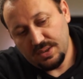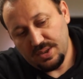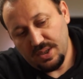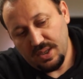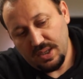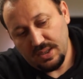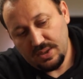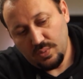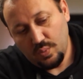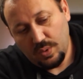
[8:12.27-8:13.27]
3
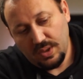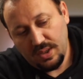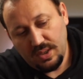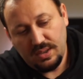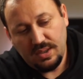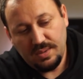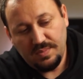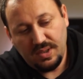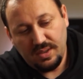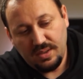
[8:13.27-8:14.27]
layers. One layer is
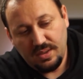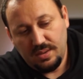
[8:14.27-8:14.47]
milk,